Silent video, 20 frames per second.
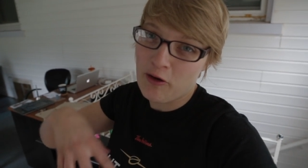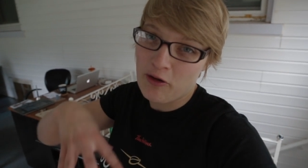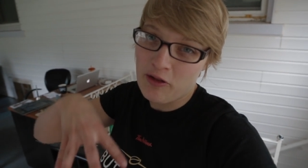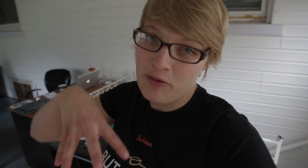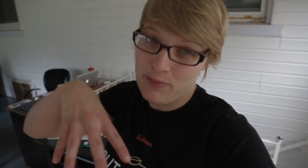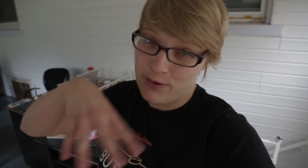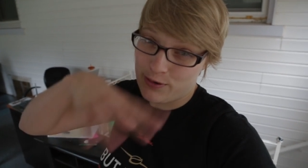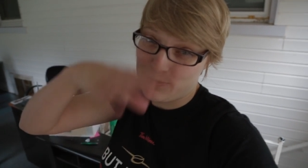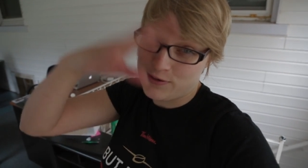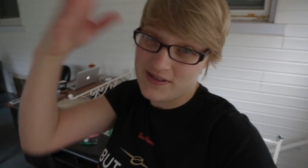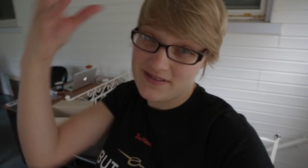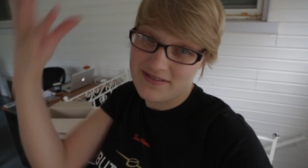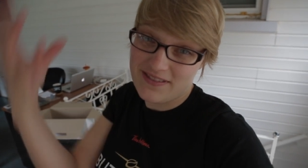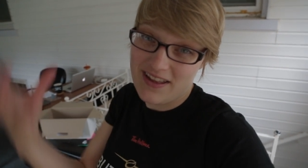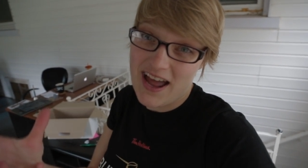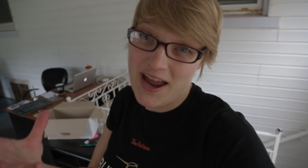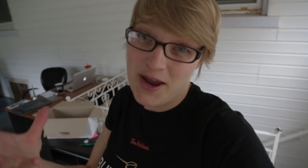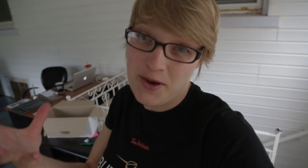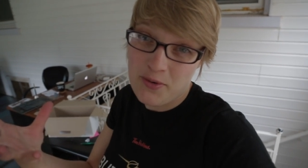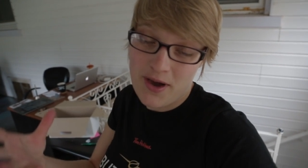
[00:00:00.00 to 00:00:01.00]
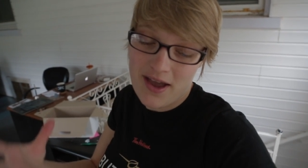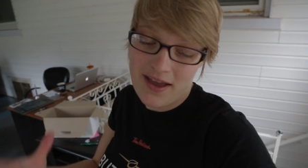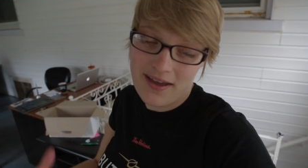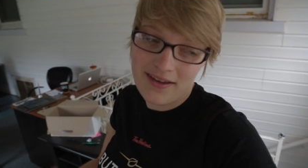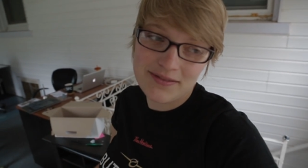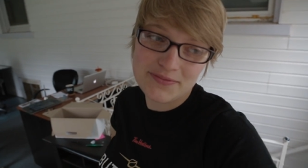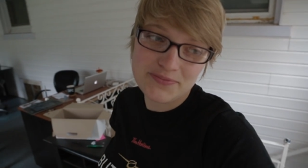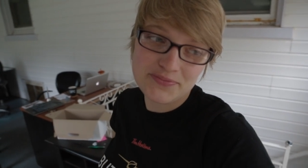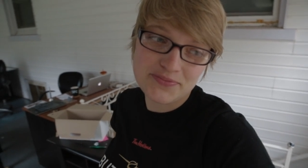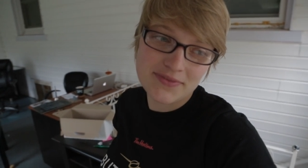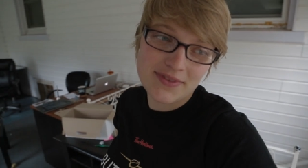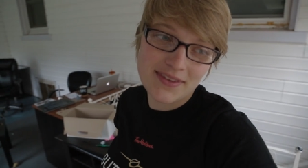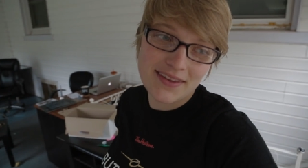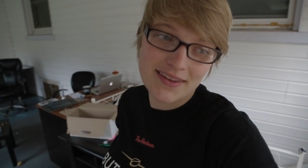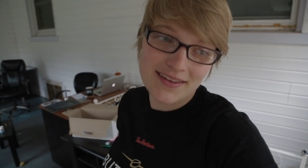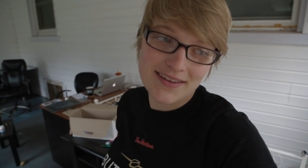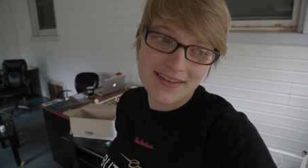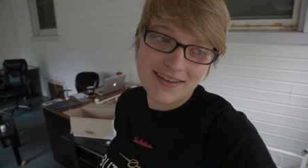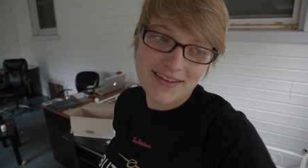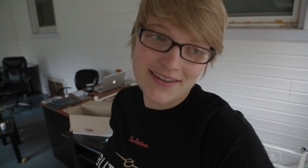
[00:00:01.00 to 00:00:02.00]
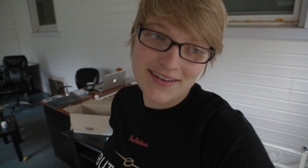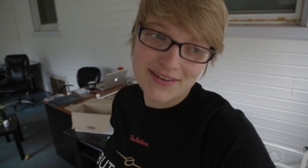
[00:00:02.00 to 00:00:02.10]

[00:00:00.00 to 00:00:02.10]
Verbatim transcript: all the birds fly away. Safe, yeah.